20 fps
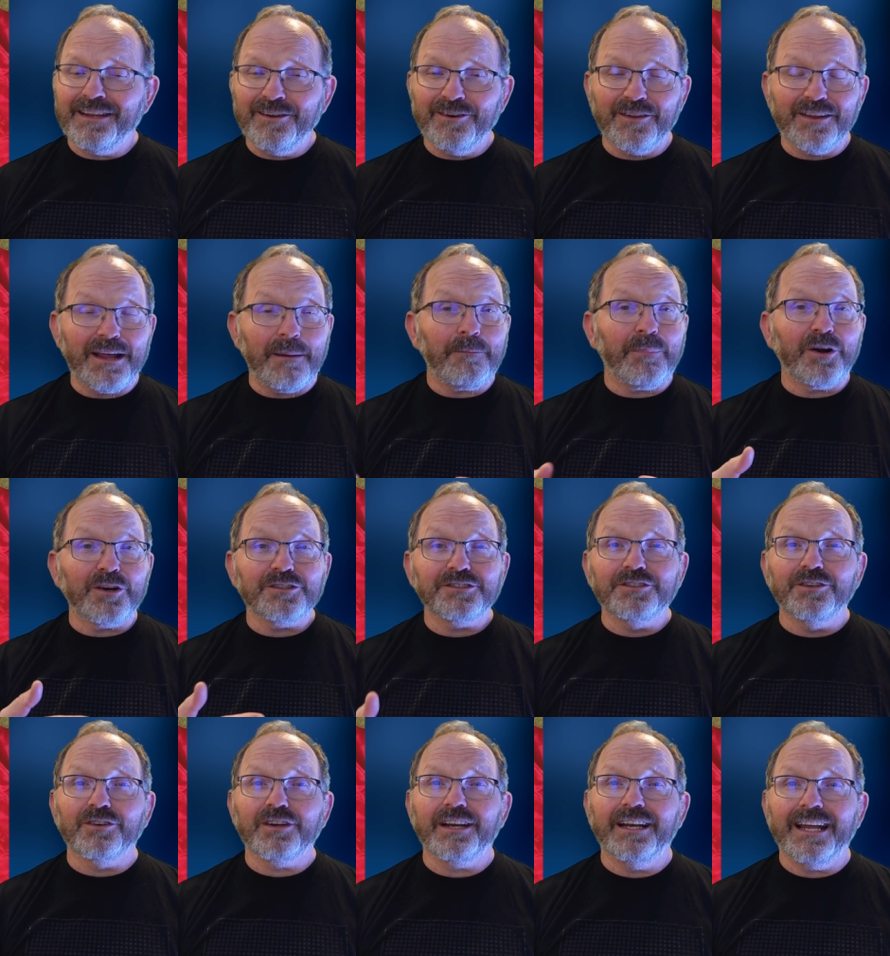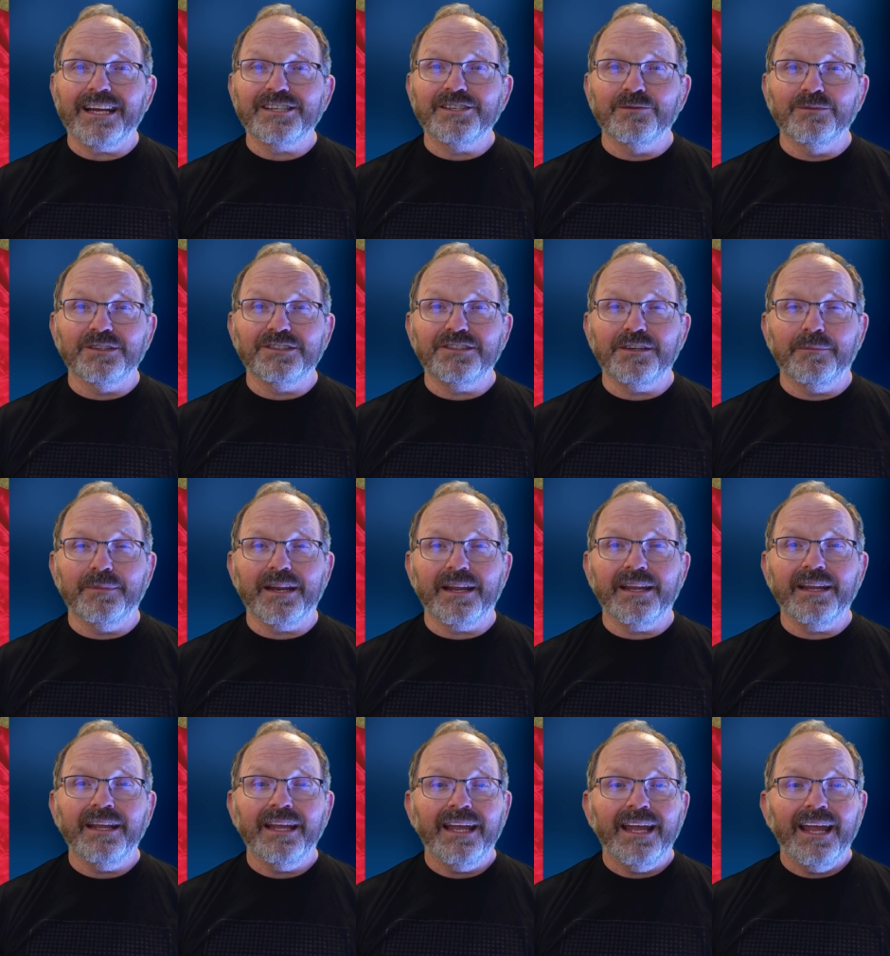know, that personal connection with
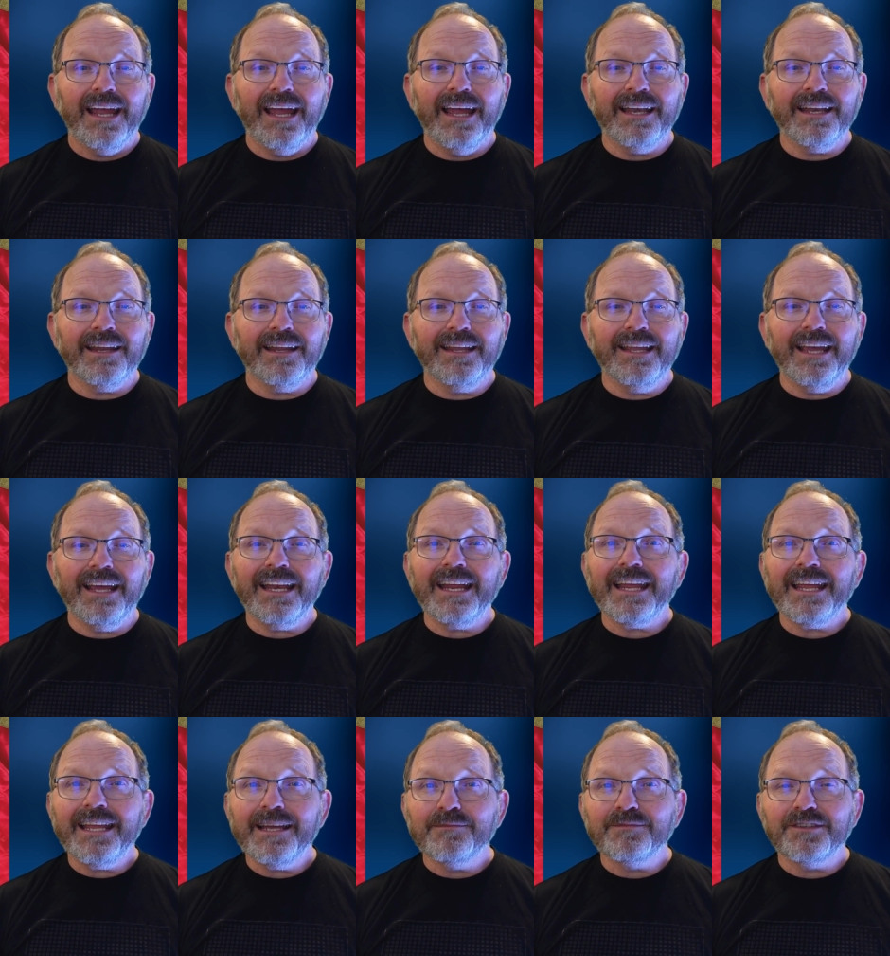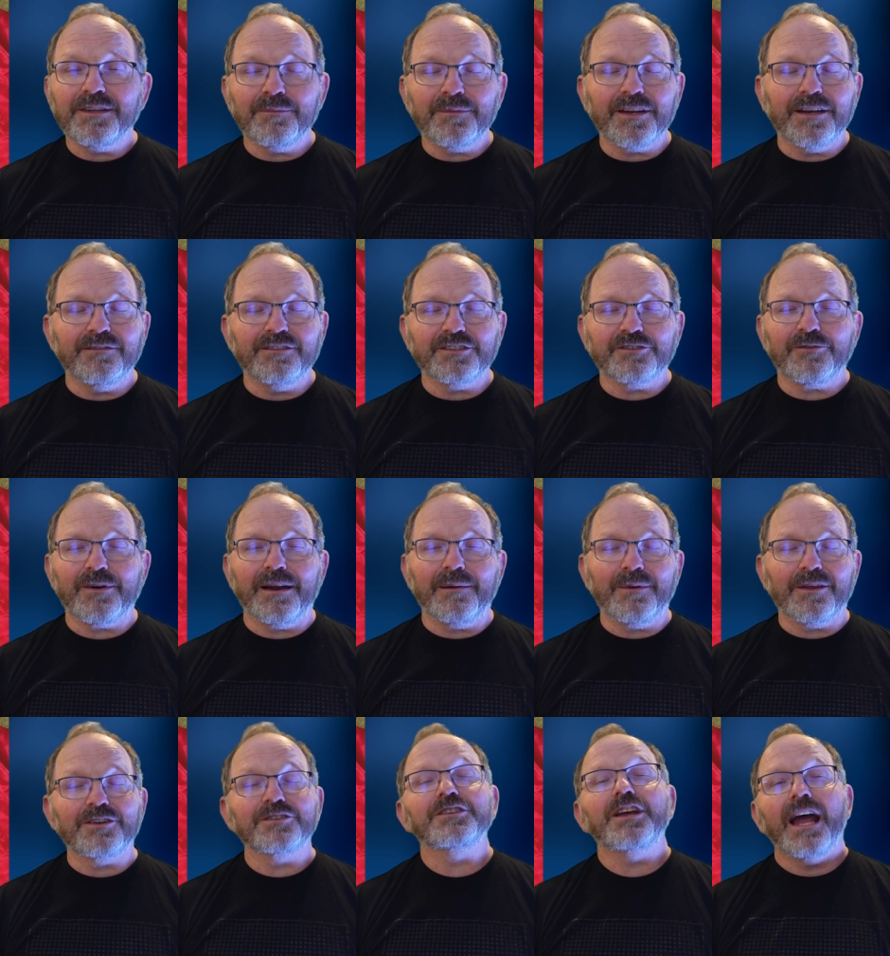somebody and getting him something of his
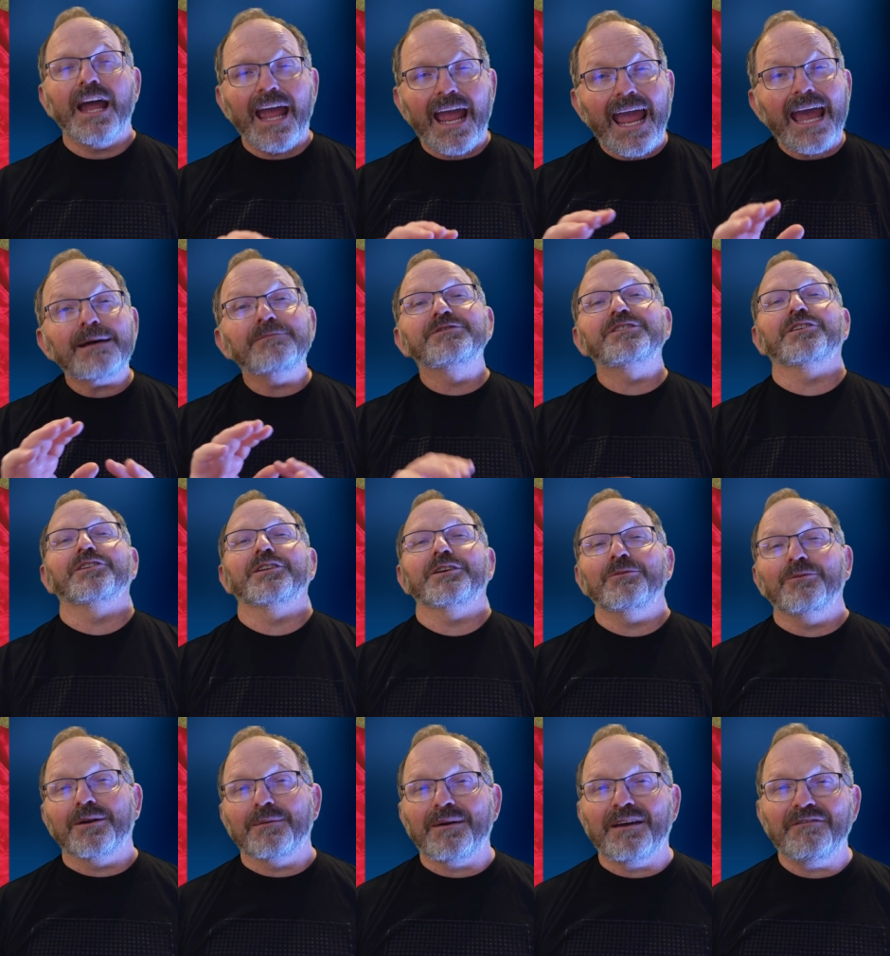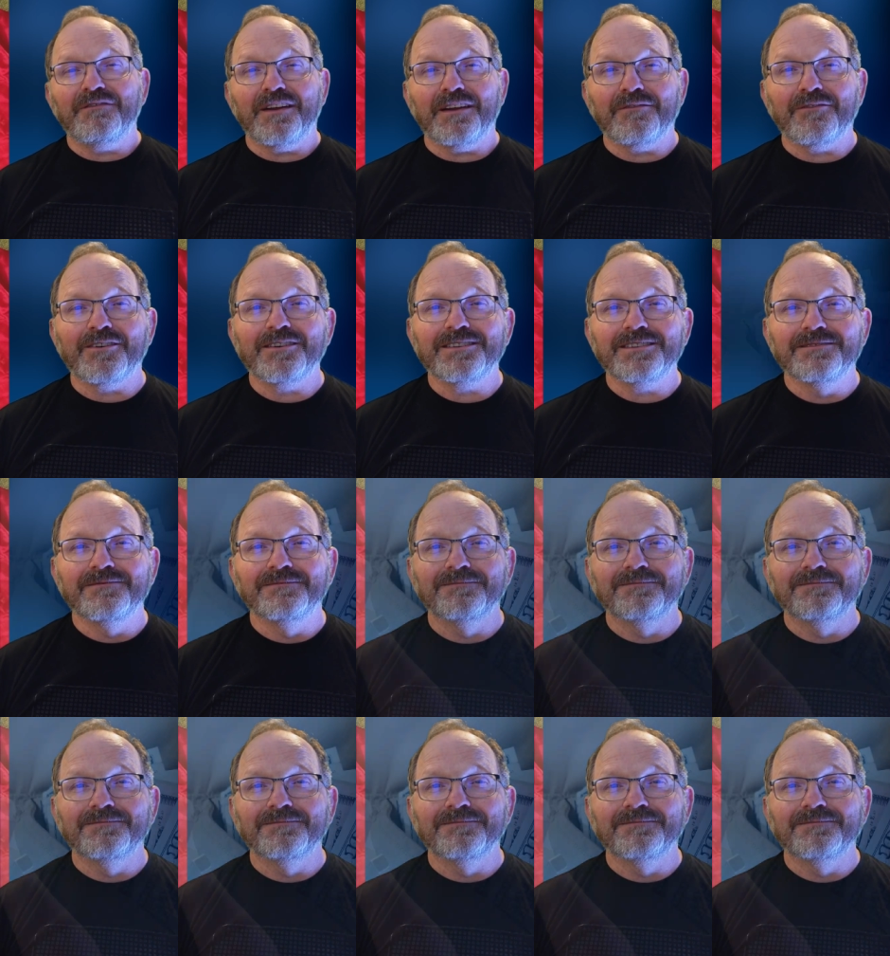grandmother's, absolutely one of my favorites.